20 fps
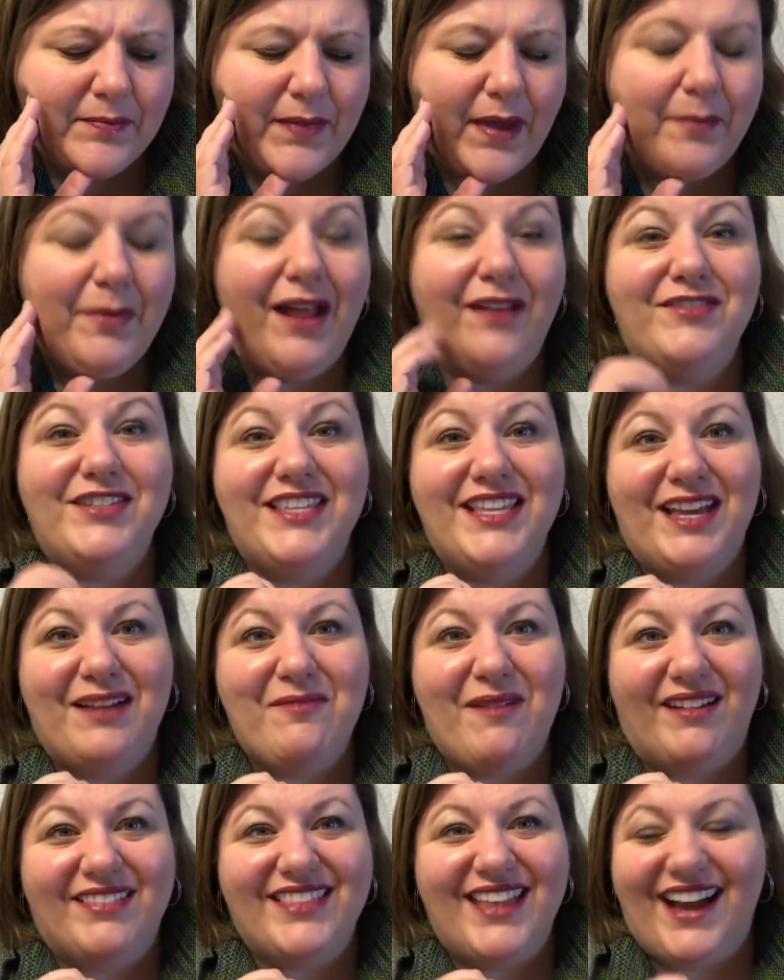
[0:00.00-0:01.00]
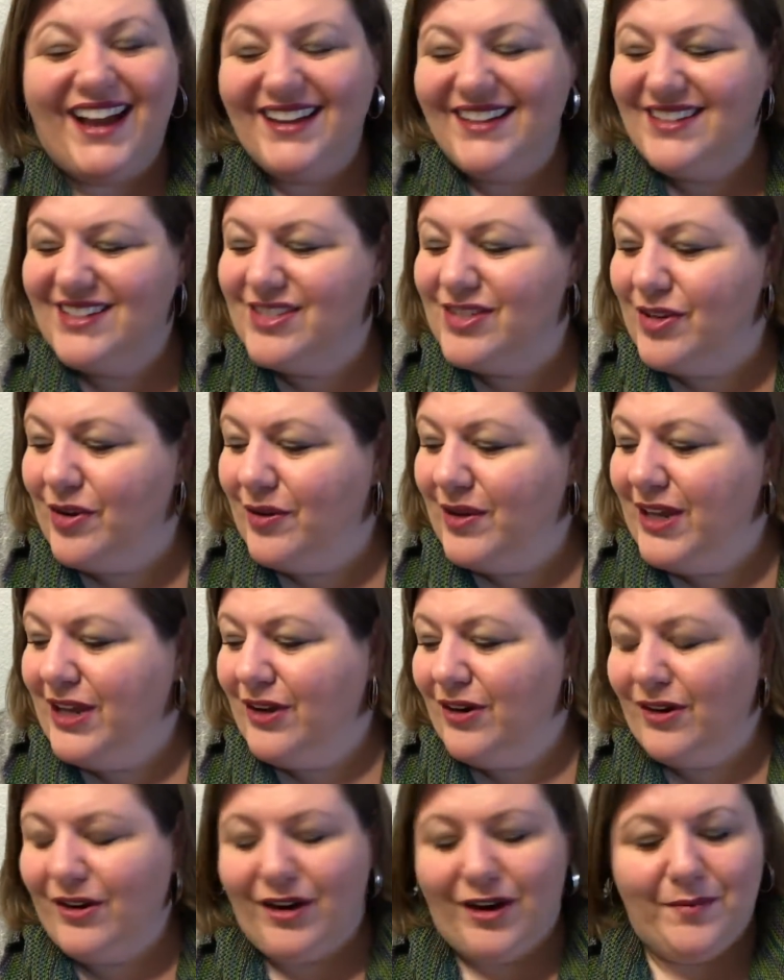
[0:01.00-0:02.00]
I'm gonna have to think about that. So
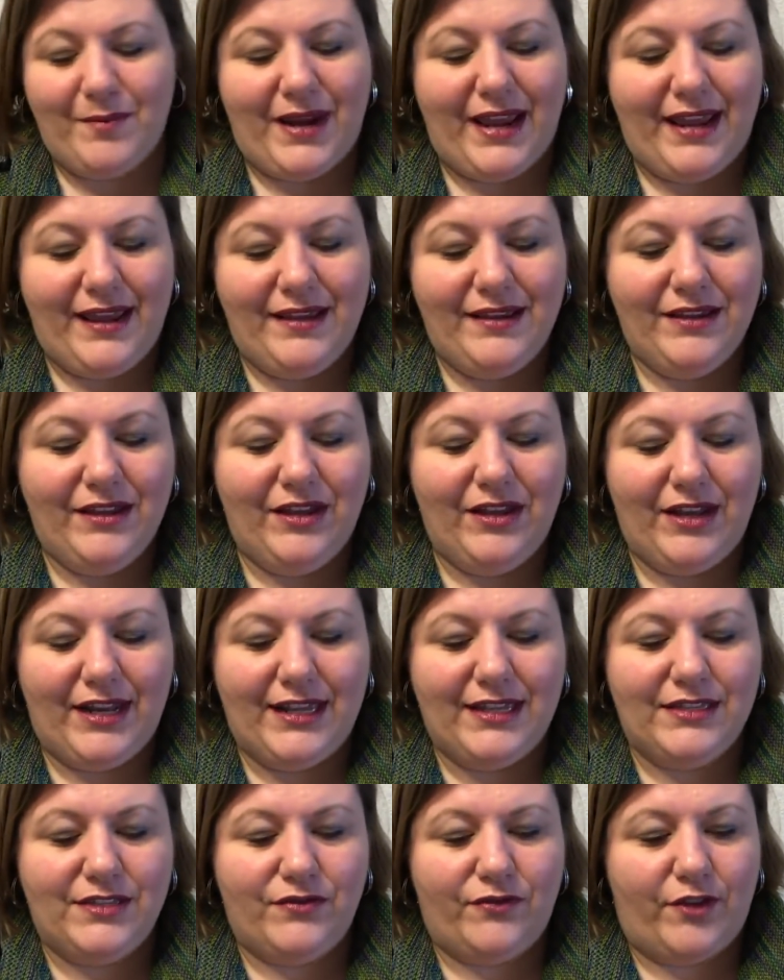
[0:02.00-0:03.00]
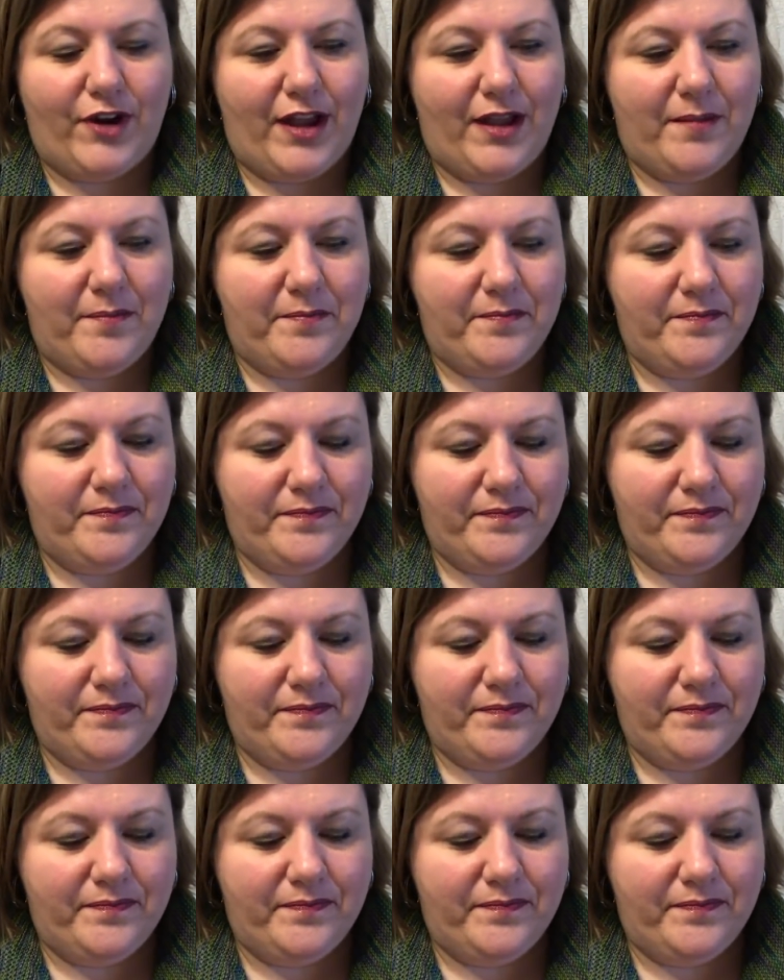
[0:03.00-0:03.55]
here are my goodies from